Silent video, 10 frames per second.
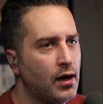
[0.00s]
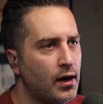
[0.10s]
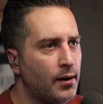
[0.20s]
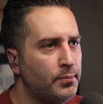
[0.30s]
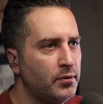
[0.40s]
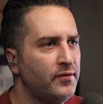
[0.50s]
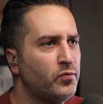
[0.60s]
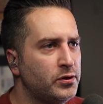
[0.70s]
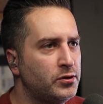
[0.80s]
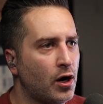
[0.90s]
I believe we
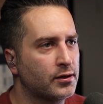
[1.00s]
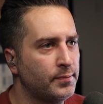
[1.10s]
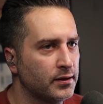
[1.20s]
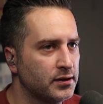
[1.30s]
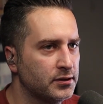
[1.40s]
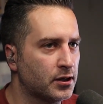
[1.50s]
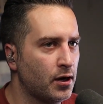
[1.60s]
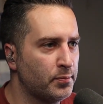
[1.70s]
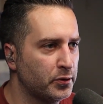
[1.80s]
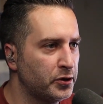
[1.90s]
talked about this a
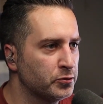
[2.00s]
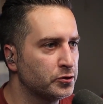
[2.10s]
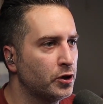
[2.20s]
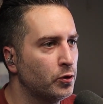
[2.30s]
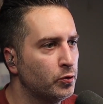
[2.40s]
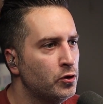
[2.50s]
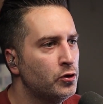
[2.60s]
couple years ago.